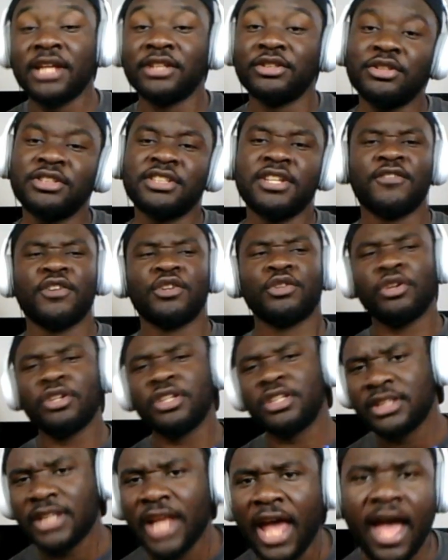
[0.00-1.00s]
Now so Stefflon
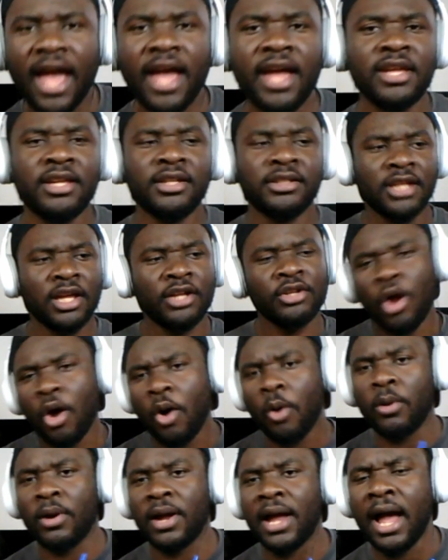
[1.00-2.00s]
don't tell. Say
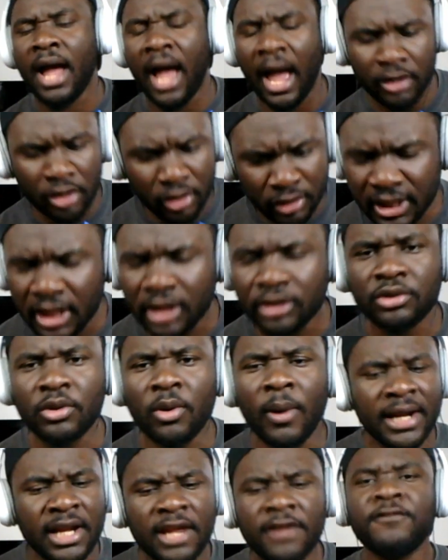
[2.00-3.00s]
no, oh God, I know this
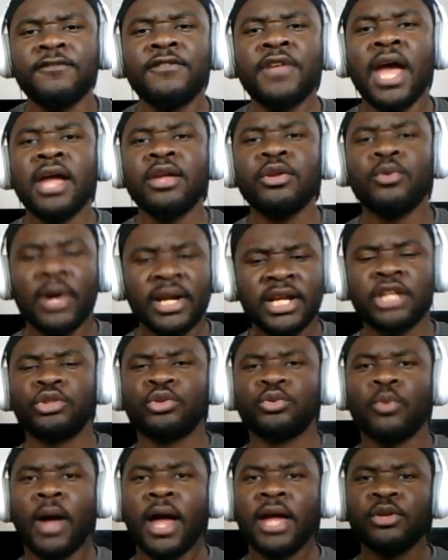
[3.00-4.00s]
so. I know fear you. I know
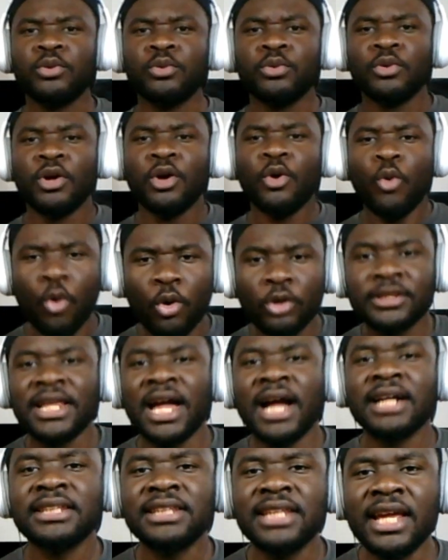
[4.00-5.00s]
swear you. Oh,
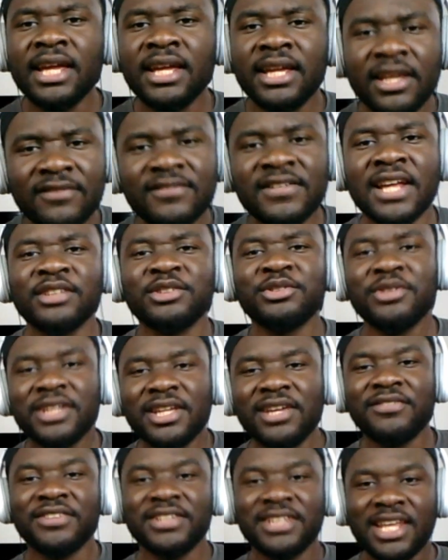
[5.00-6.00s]
tante, if not so,
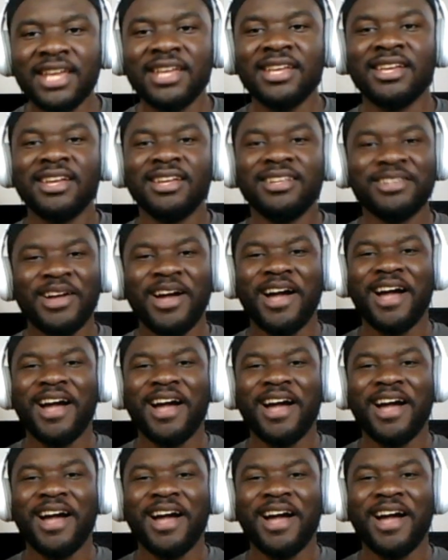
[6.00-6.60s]
you give a day.